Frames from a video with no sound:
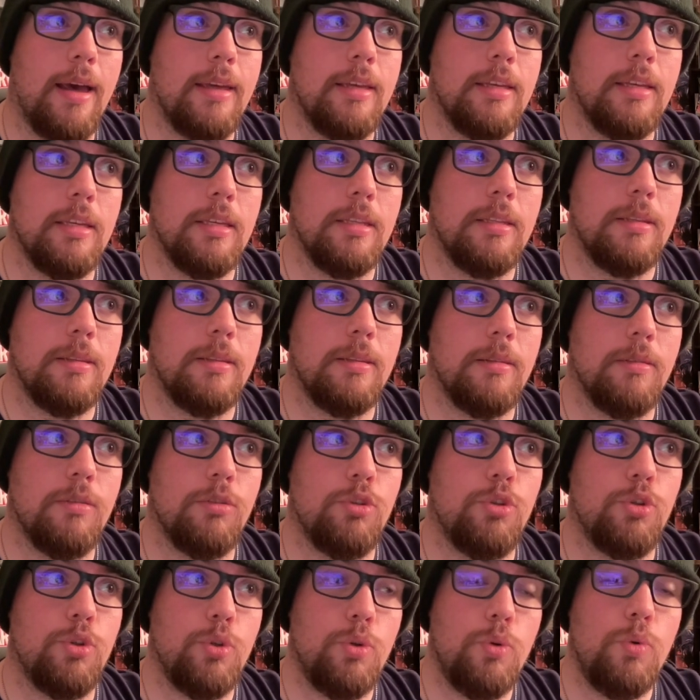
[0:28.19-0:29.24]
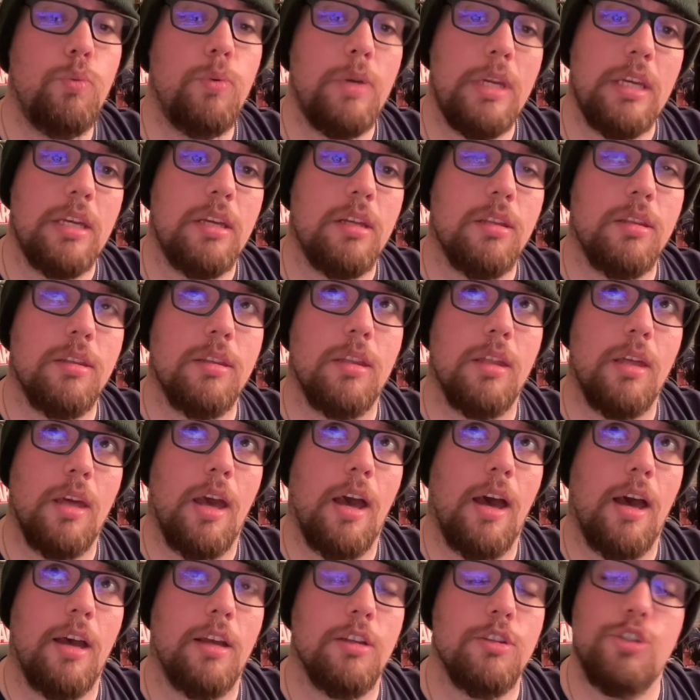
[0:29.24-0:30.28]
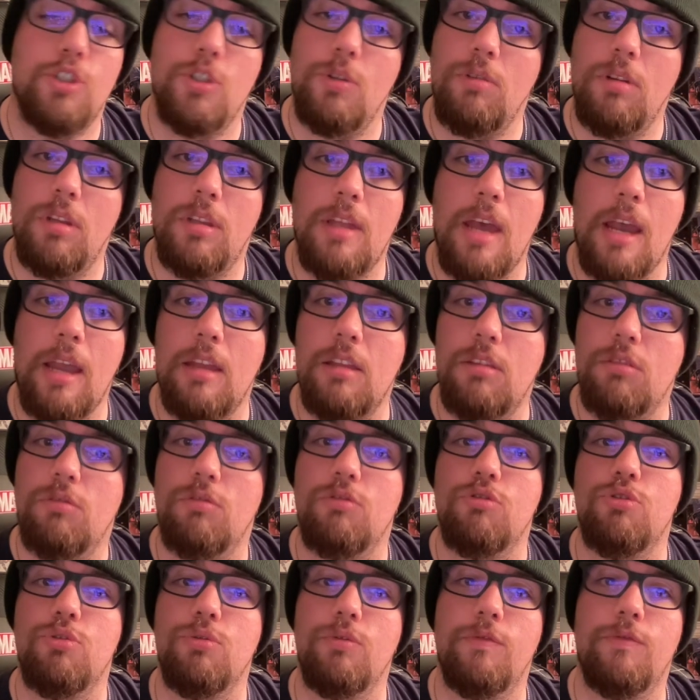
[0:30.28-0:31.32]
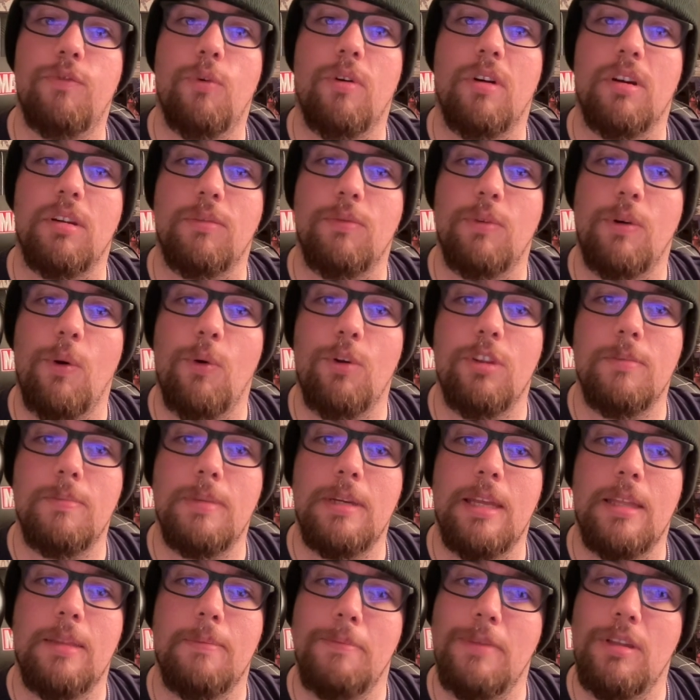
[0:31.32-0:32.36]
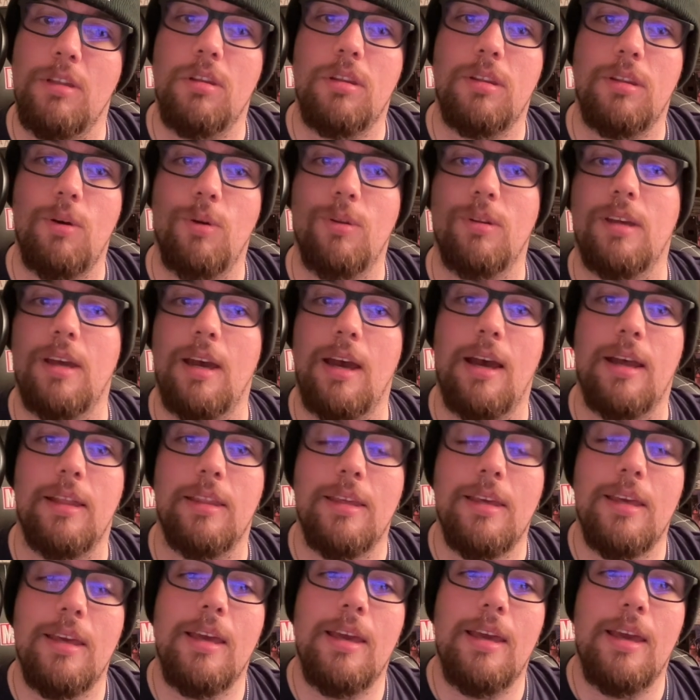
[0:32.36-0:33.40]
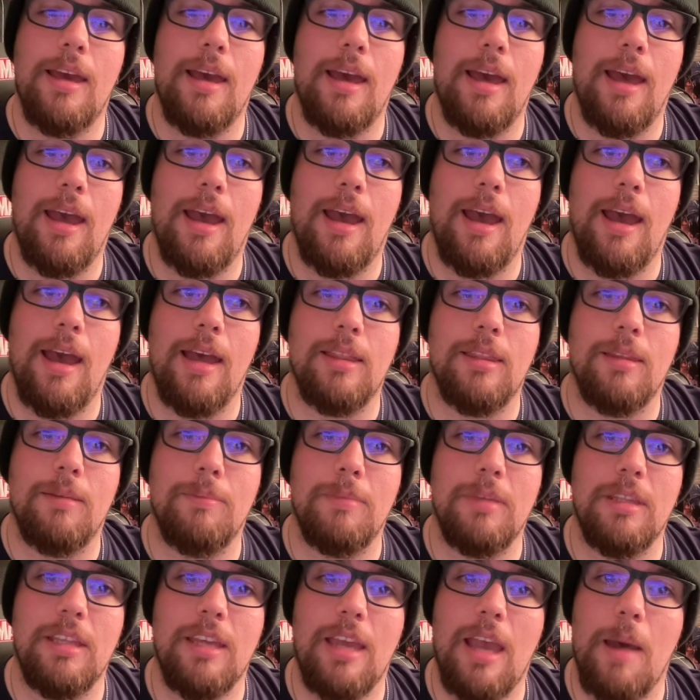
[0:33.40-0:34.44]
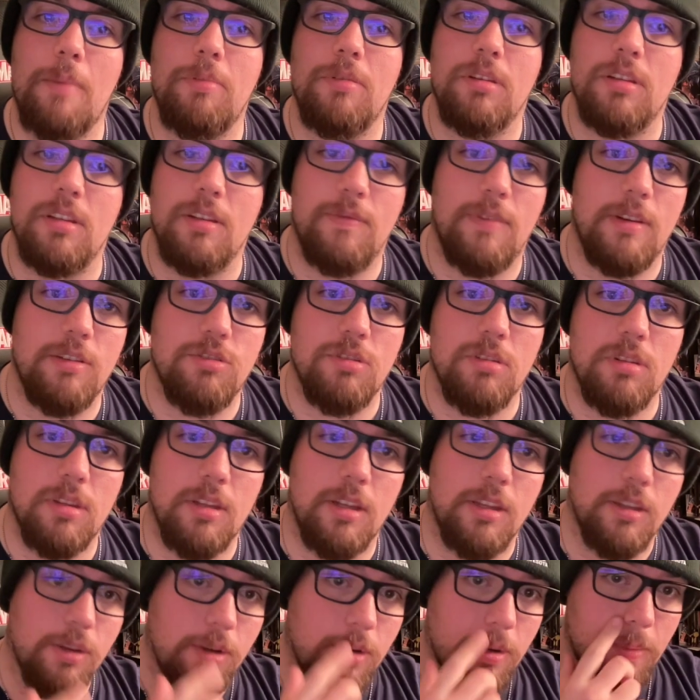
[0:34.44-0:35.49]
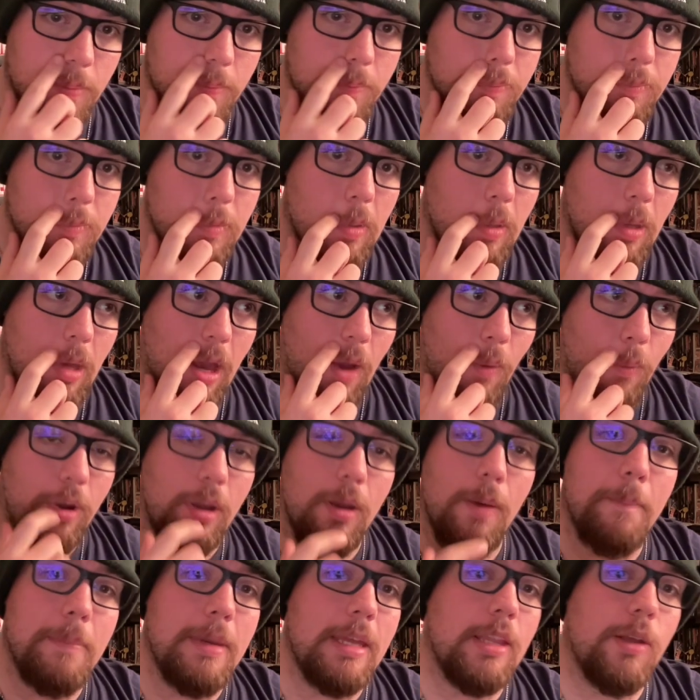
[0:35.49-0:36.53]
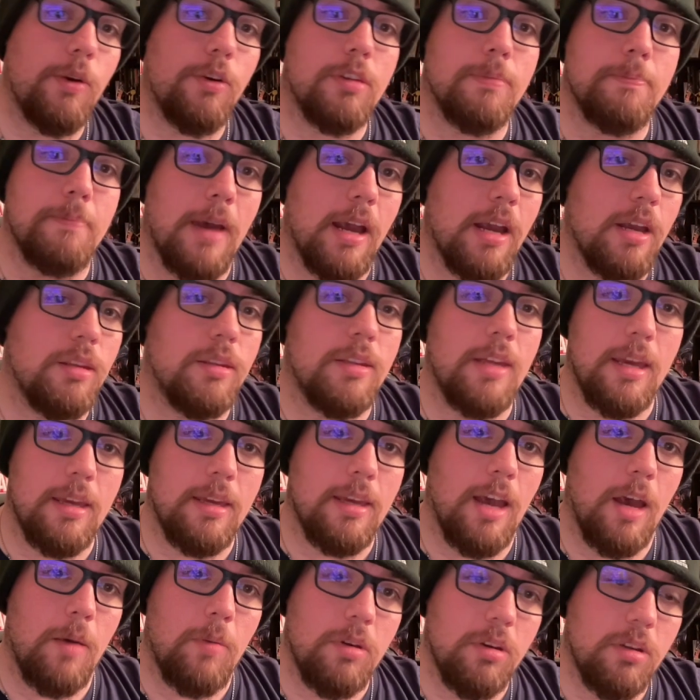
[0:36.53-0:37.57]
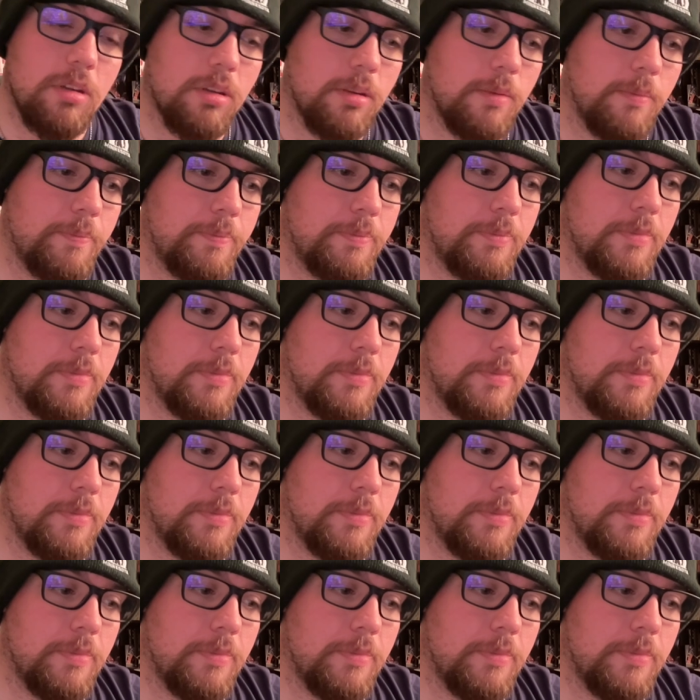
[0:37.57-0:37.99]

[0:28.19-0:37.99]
In 2 weeks, June 2nd to June 4th, we're going to be at MinnesotaCon at the Minneapolis Convention Center. We're going to be there as Mind's Eye Comics.